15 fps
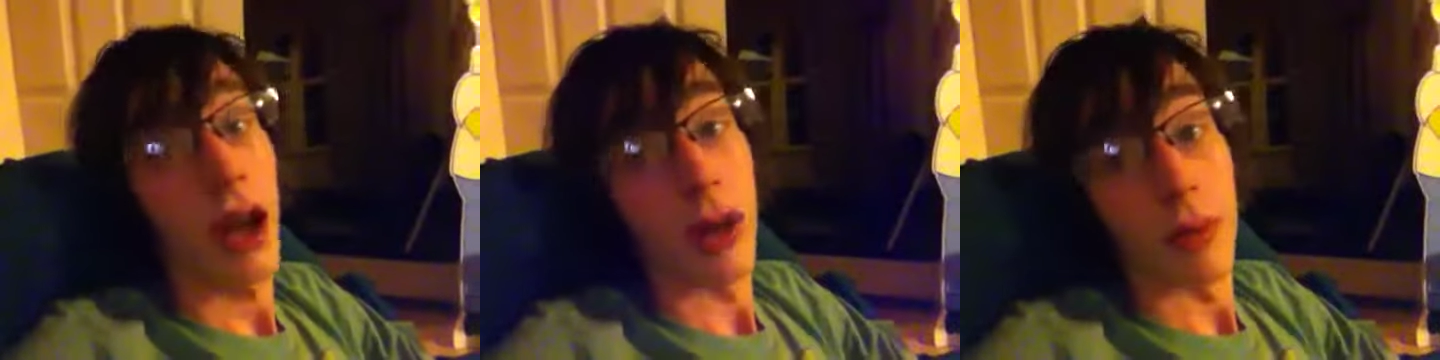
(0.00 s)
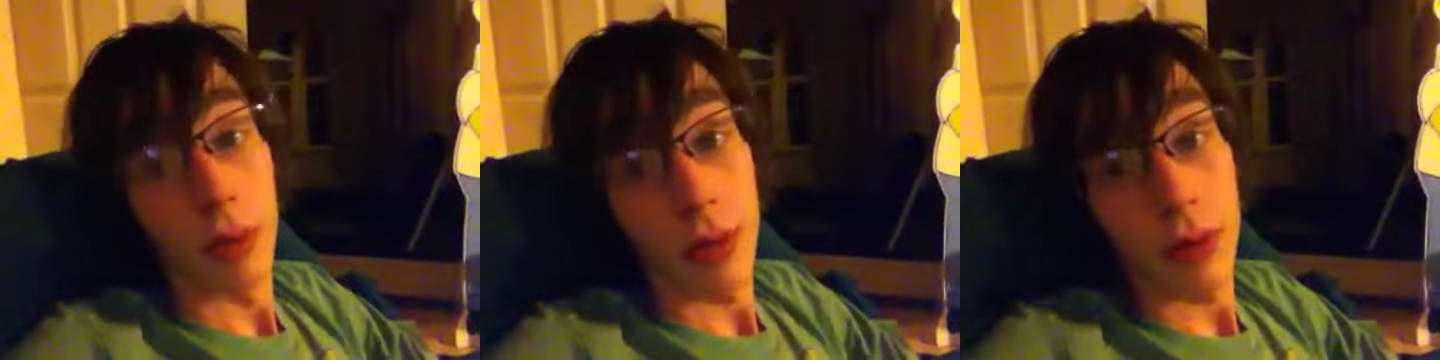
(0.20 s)

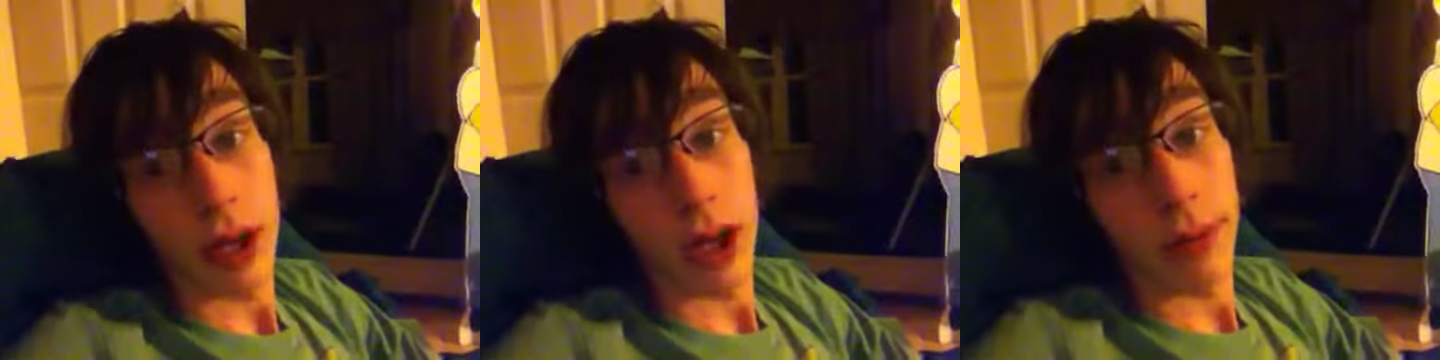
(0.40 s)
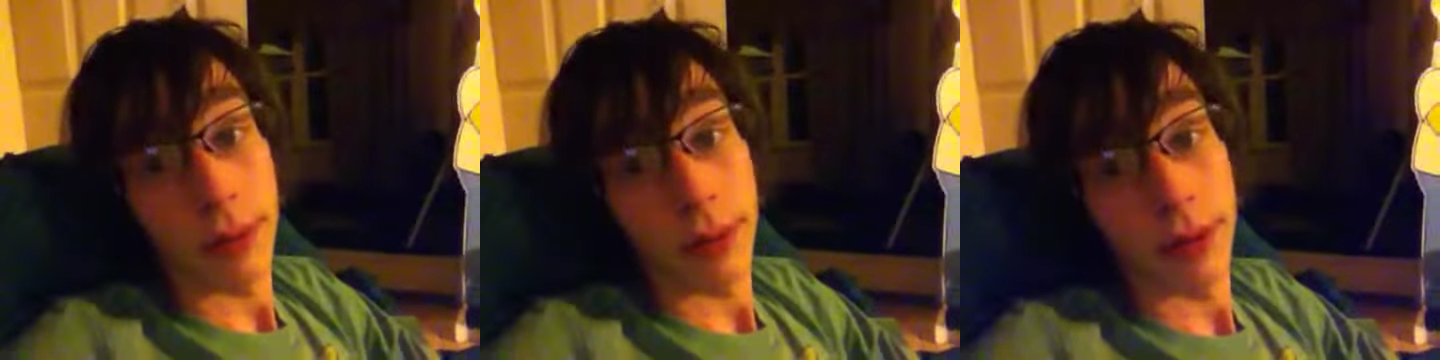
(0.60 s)
I woke
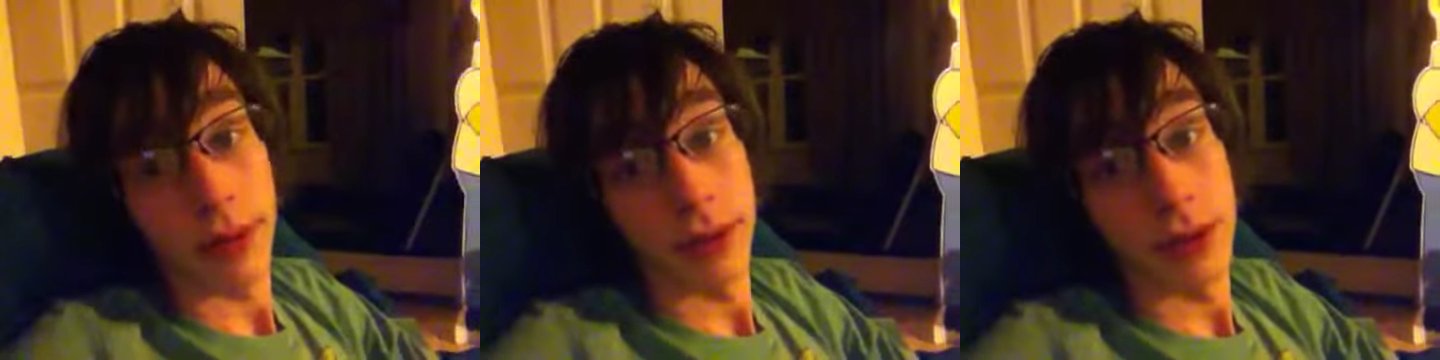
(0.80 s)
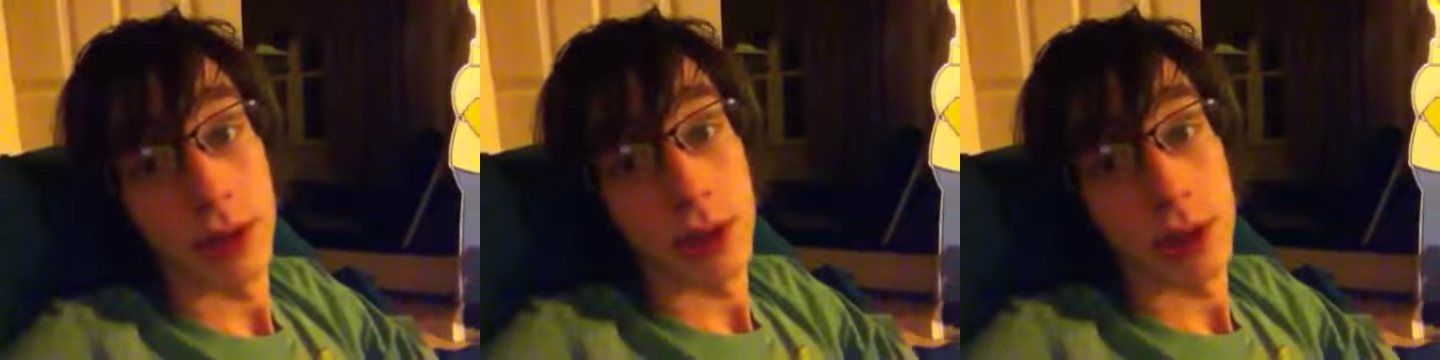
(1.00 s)
up
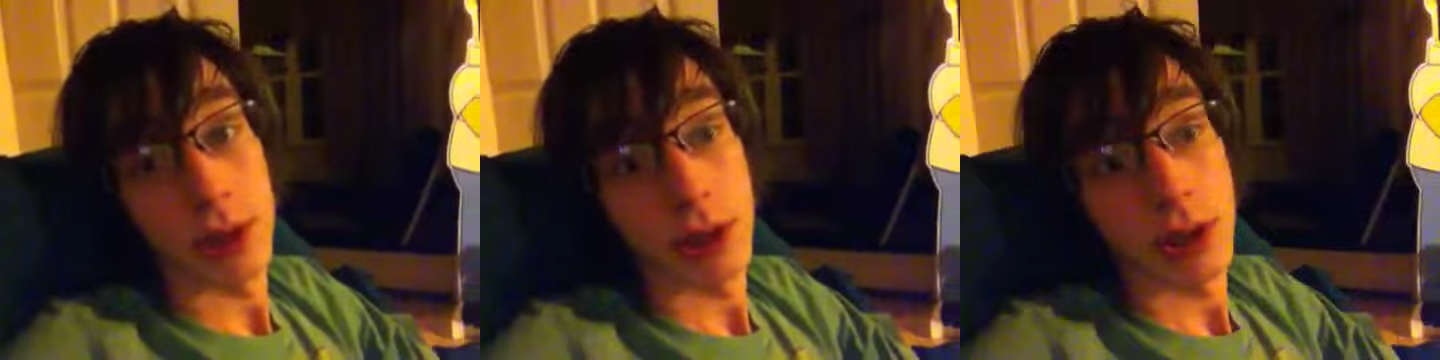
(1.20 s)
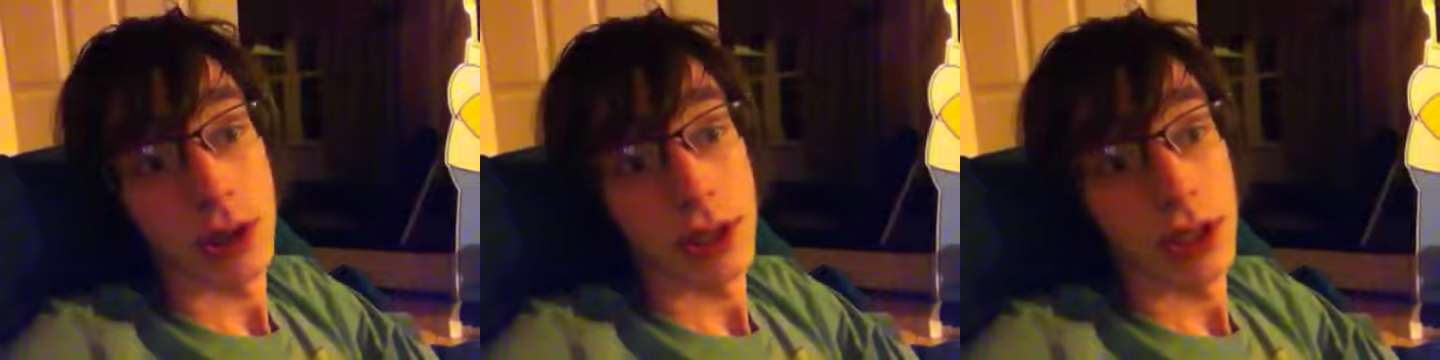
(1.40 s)

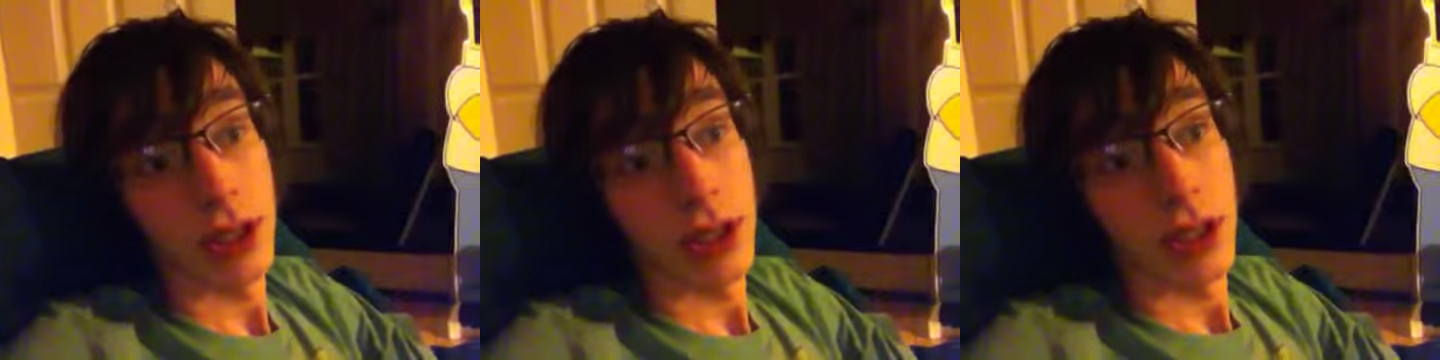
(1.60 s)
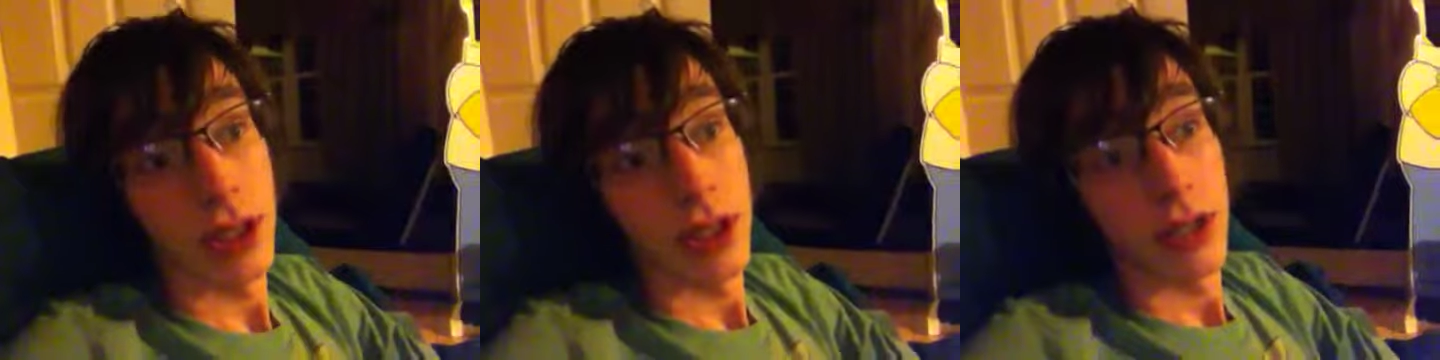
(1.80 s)

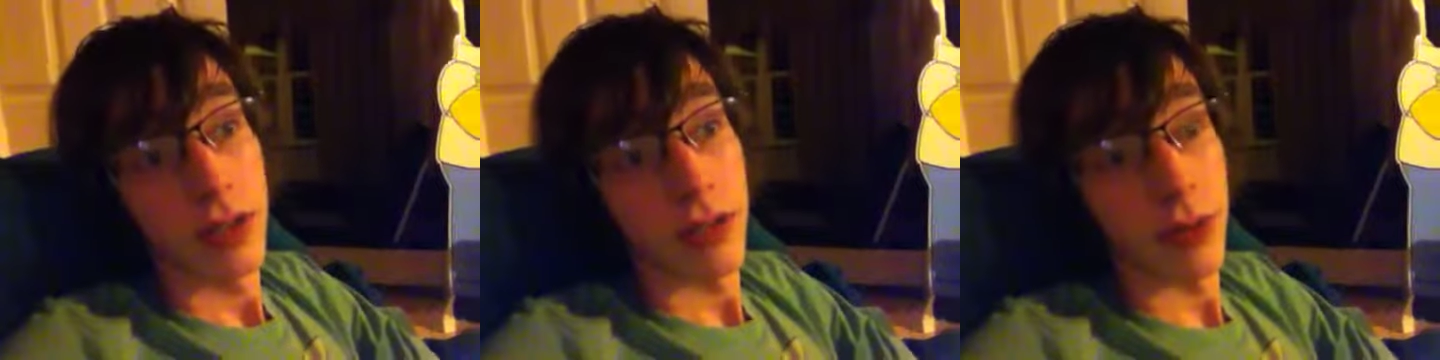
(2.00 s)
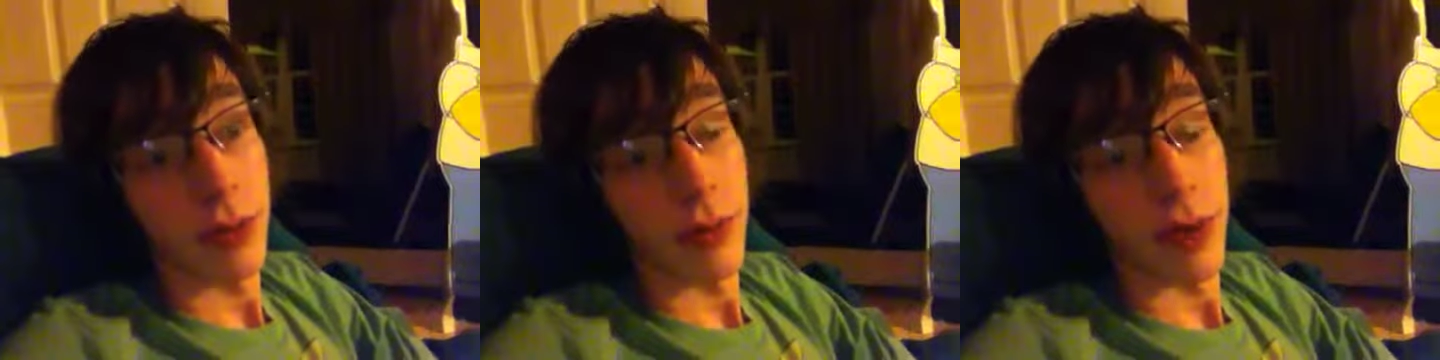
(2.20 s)

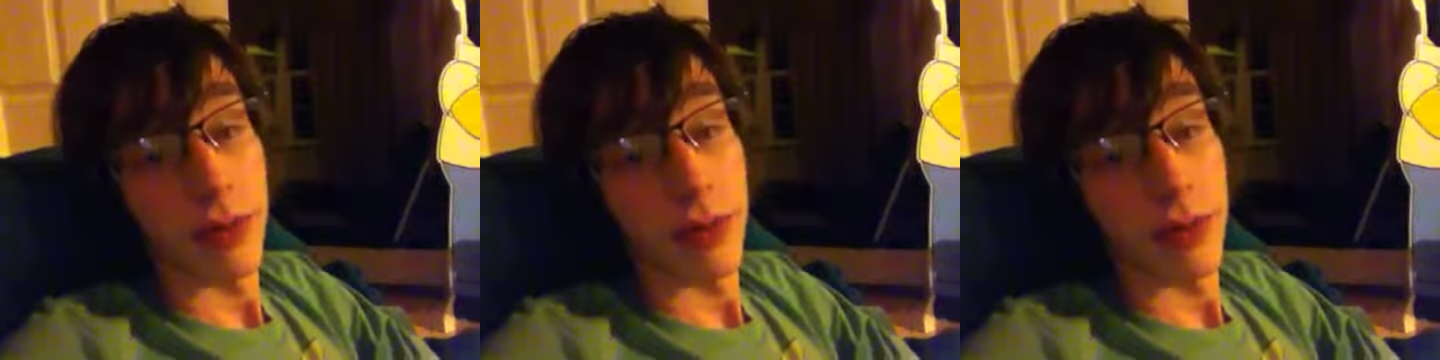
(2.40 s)
from